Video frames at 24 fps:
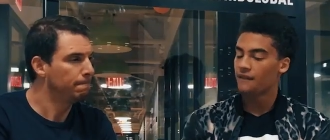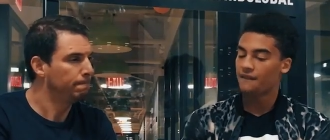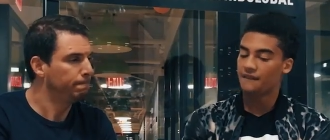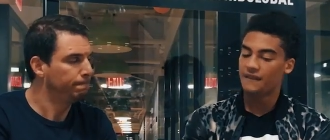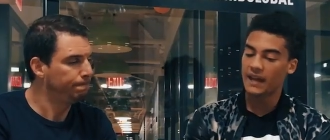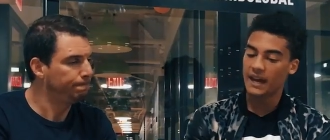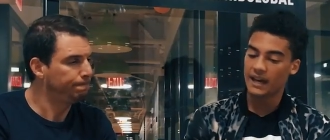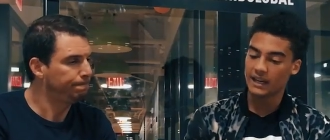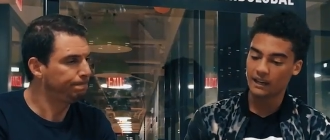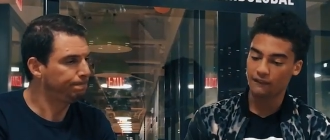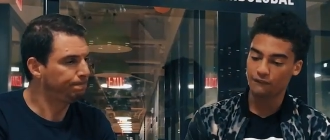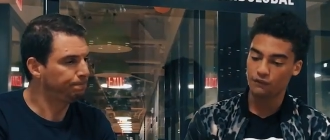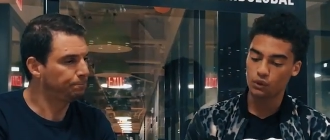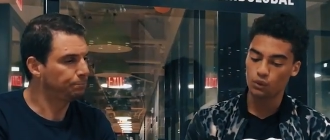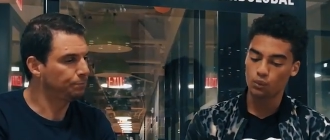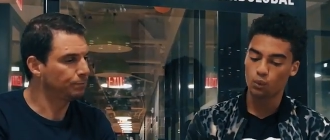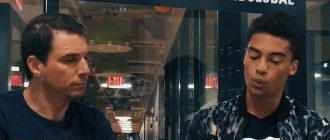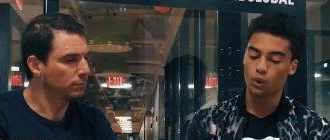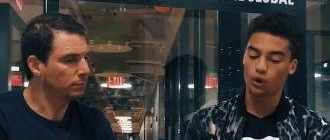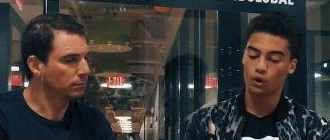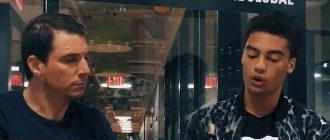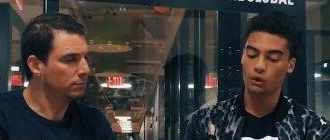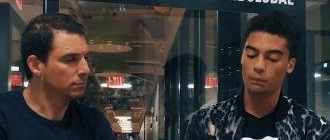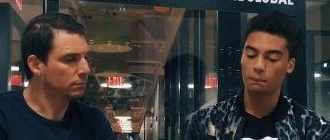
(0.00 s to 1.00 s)
Speaker 1: than if you
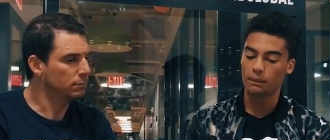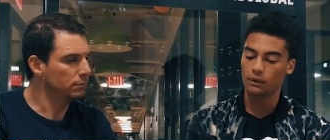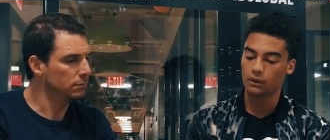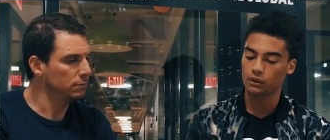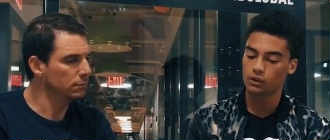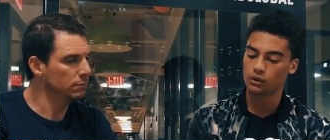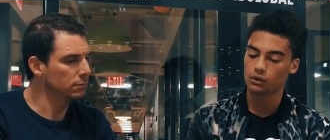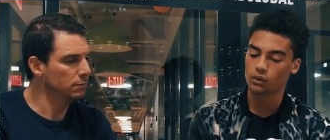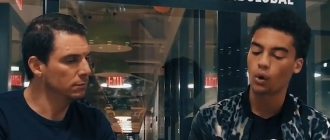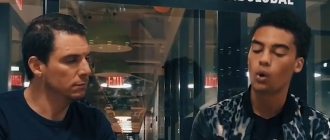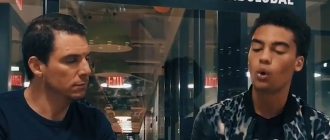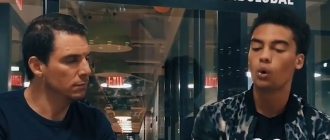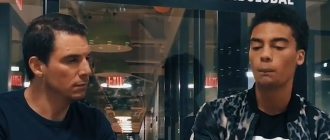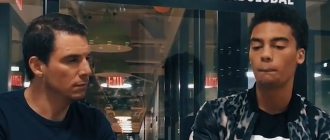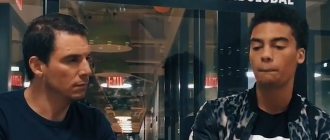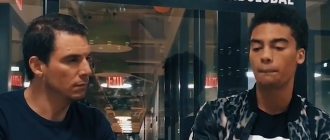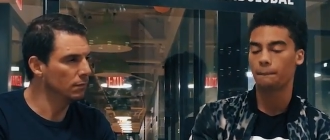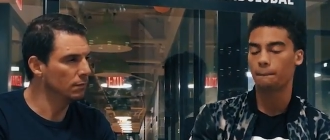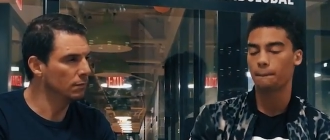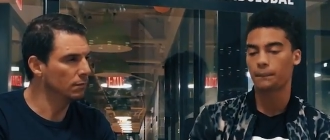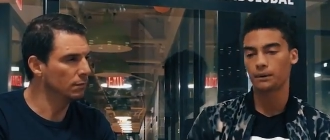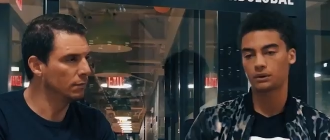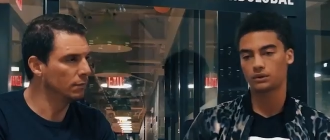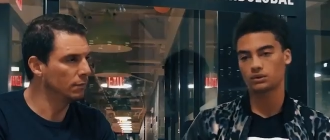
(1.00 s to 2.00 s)
were to build your own
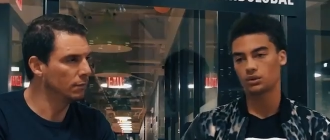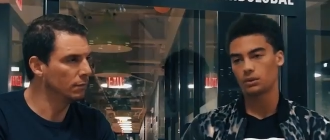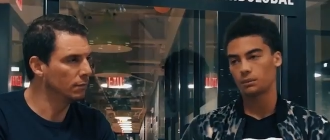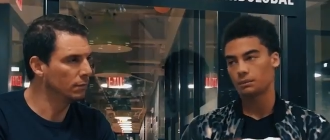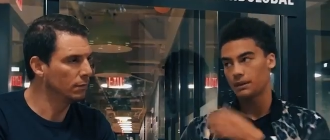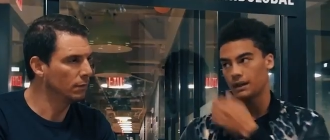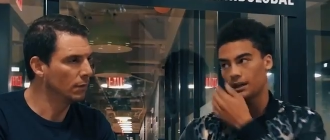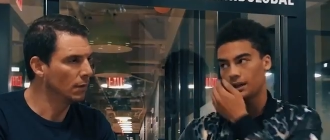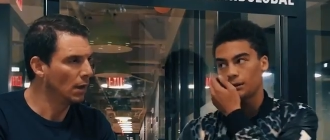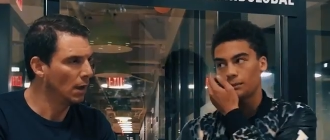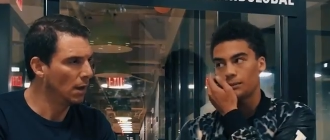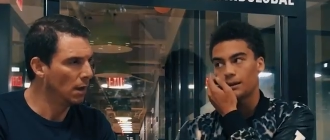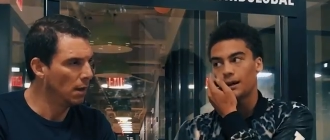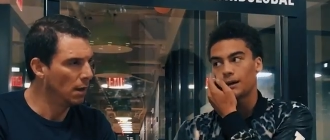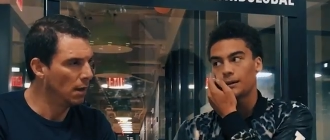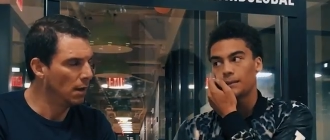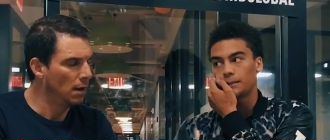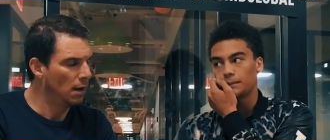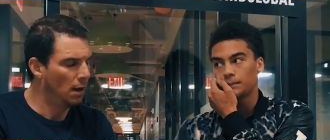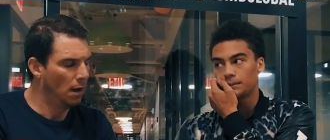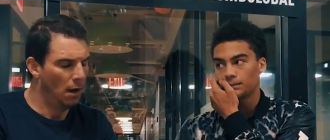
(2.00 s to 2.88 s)
personal piano brand.